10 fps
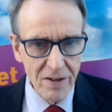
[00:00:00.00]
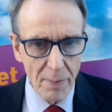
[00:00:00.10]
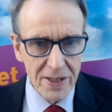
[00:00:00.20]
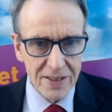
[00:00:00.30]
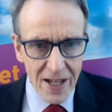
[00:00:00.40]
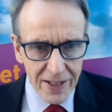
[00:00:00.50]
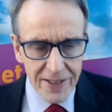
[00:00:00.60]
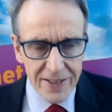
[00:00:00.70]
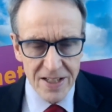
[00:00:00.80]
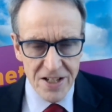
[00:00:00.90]
I mean, that
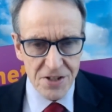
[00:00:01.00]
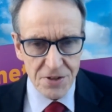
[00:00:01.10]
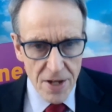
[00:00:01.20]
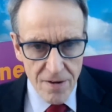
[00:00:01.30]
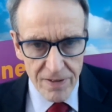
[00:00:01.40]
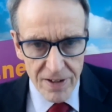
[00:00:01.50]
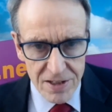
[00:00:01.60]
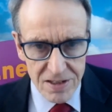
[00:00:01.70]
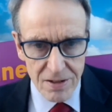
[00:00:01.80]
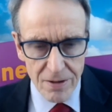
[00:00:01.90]
is
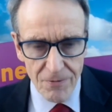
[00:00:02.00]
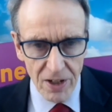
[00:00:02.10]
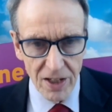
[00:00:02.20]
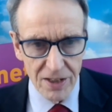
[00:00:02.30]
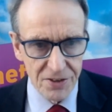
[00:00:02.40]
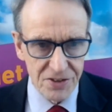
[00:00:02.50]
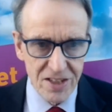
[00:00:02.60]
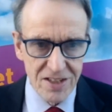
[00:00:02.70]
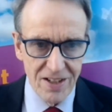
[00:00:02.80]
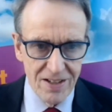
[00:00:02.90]
serious violence,
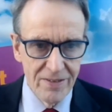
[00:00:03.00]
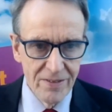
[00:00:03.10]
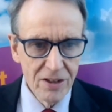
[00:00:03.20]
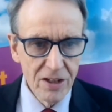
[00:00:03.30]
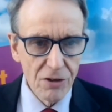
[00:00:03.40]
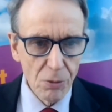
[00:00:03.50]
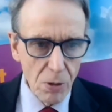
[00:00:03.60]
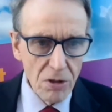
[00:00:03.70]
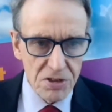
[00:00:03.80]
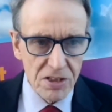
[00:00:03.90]
isn't it? You know, the
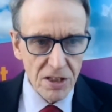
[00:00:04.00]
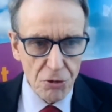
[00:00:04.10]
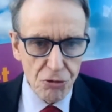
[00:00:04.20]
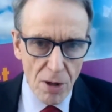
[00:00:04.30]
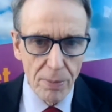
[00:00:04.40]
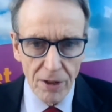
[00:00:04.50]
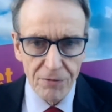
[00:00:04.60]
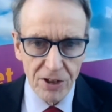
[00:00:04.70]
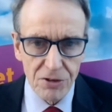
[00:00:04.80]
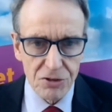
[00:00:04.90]
world is going to tremble
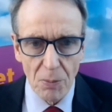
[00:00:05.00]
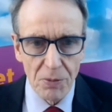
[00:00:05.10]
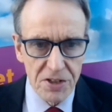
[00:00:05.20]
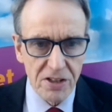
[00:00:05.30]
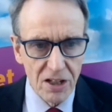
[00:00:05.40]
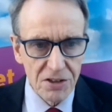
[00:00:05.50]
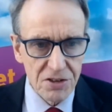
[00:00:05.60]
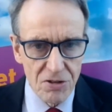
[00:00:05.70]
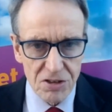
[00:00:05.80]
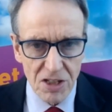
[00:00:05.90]
if you don't stop these
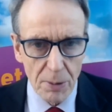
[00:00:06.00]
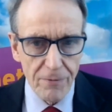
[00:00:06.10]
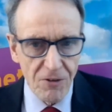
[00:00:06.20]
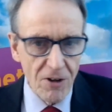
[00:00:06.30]
cartoons. There's going to be